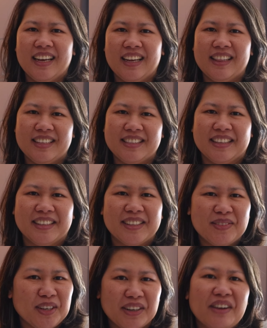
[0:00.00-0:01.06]
and that's it.
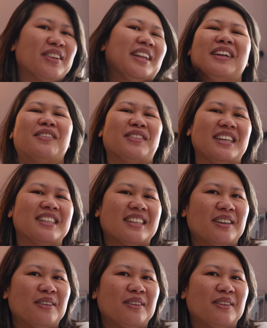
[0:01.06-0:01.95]
We don't have a lot of things in